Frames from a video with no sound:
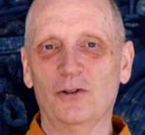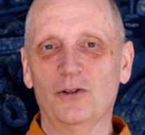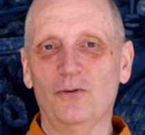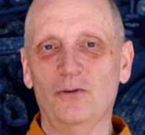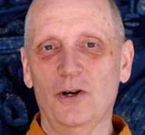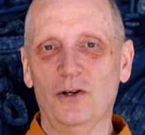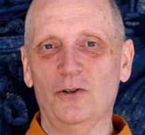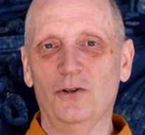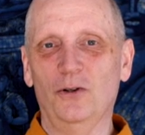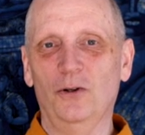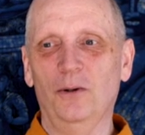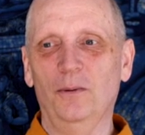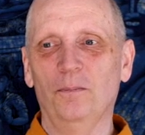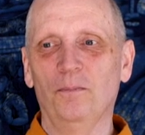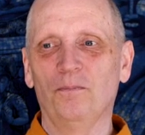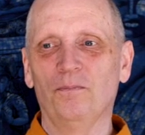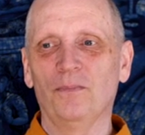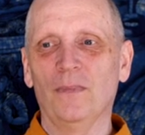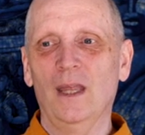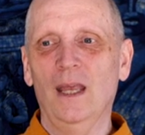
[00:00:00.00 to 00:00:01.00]
structure,
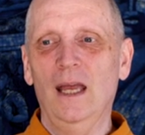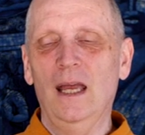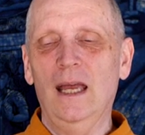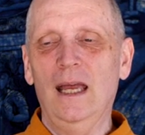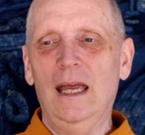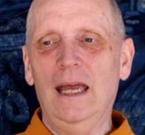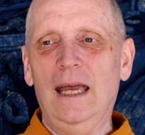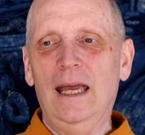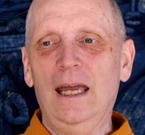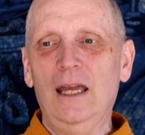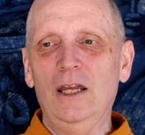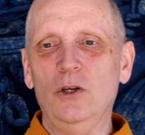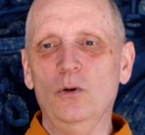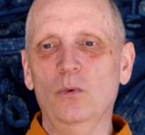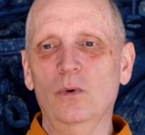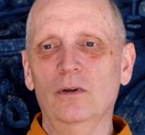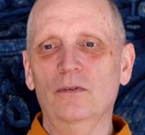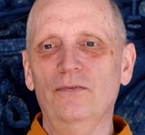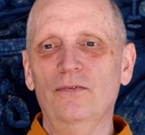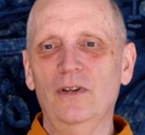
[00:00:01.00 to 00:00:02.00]
you
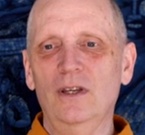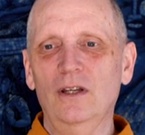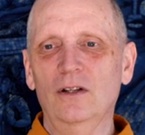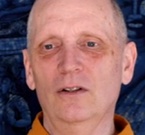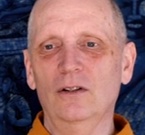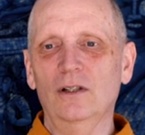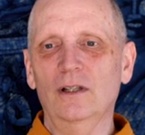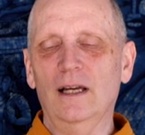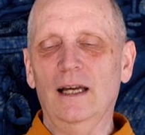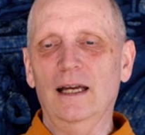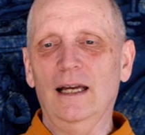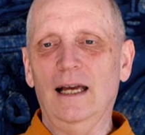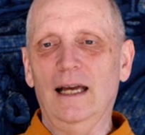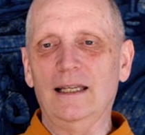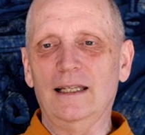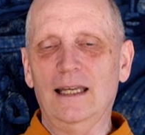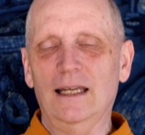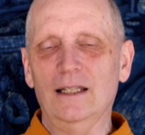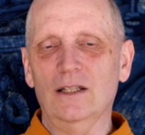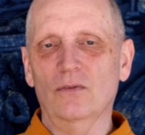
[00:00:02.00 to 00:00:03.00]
will feel a
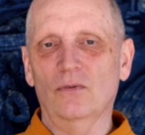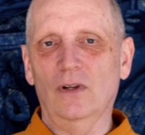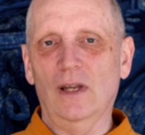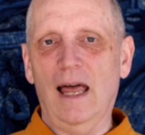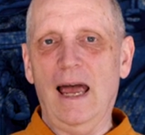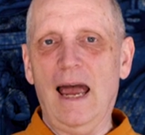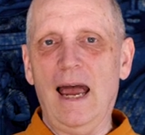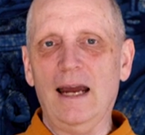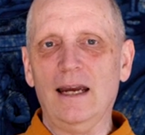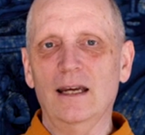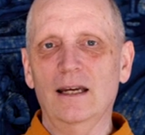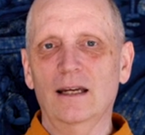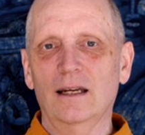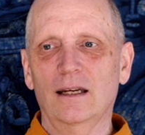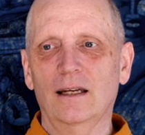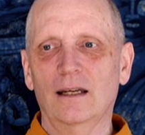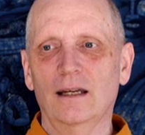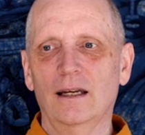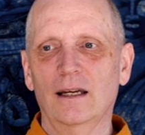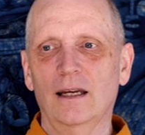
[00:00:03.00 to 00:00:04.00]
sense of lack,
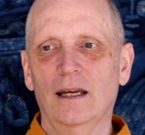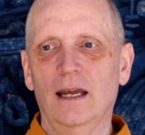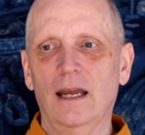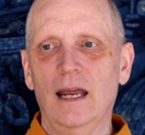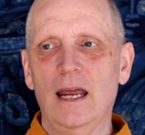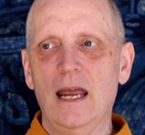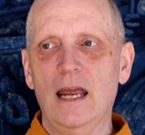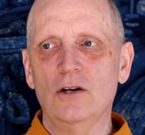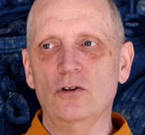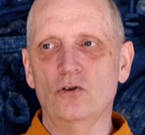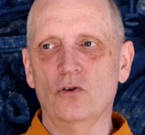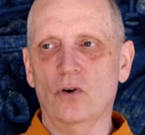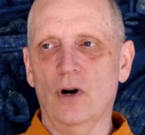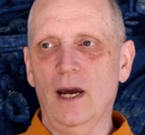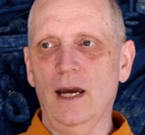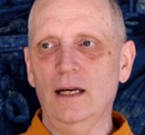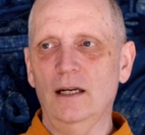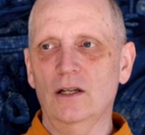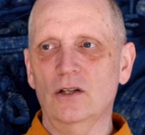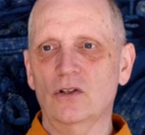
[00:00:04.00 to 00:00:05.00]

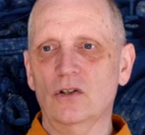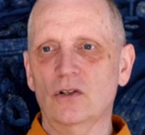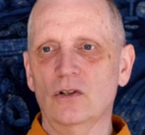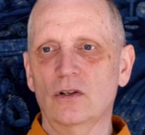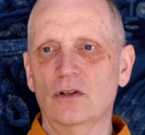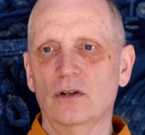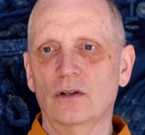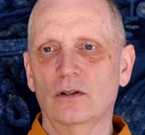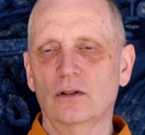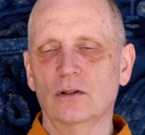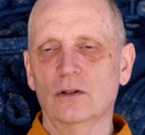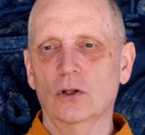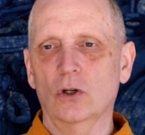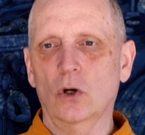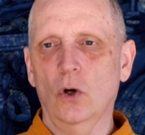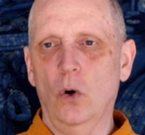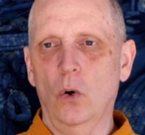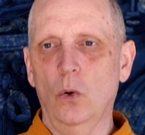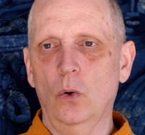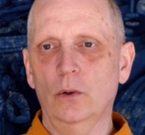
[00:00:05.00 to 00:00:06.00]
dryness,
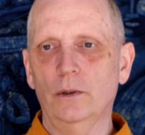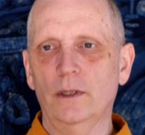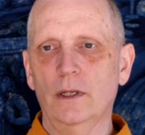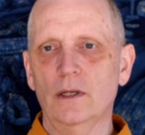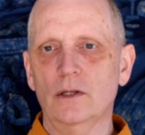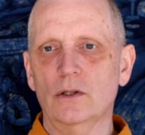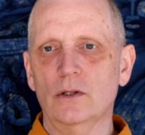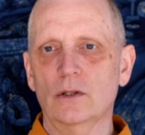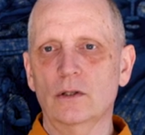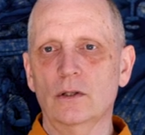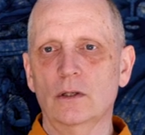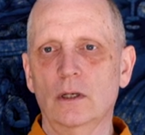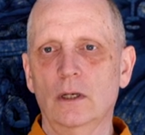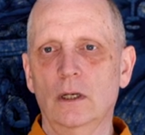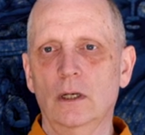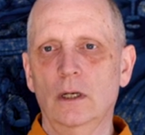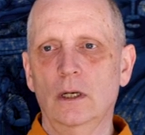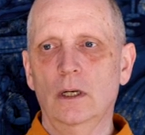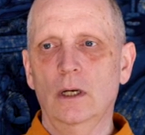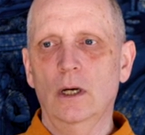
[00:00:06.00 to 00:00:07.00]
coldness,
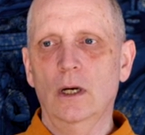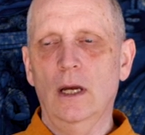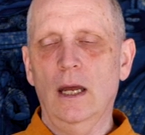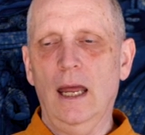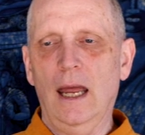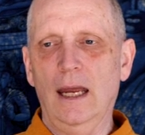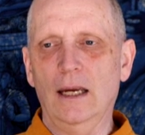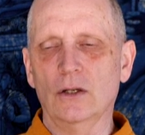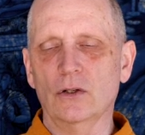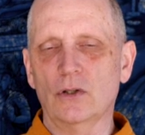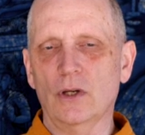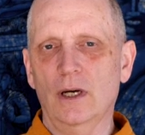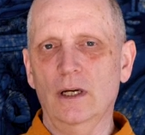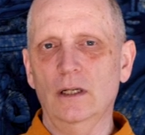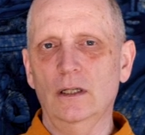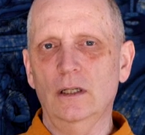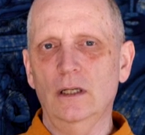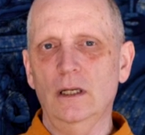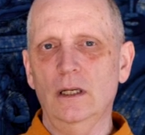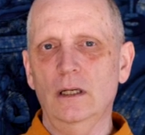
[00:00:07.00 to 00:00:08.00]

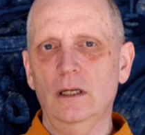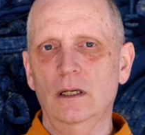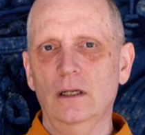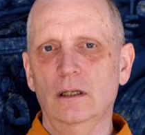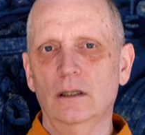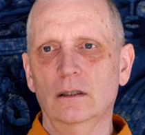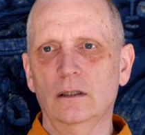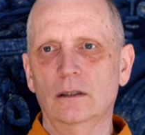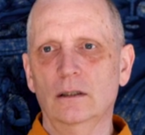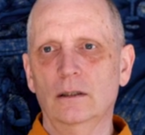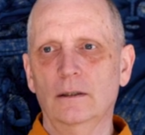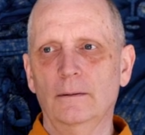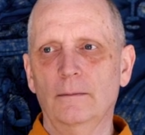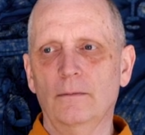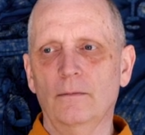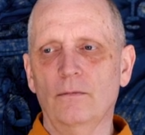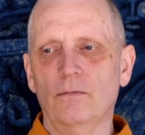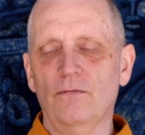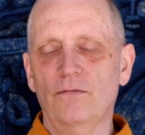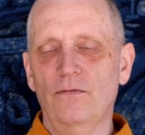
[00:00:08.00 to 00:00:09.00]
anxiety,
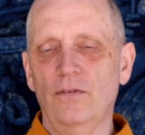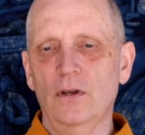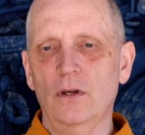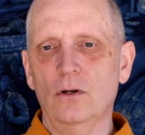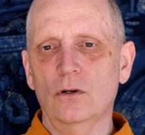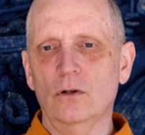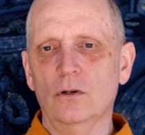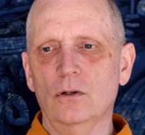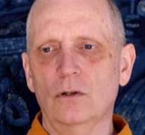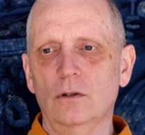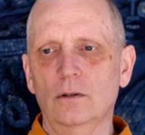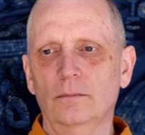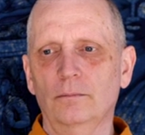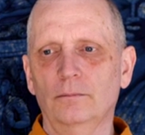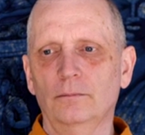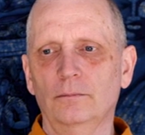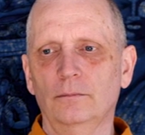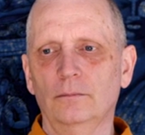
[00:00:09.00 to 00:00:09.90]
fear,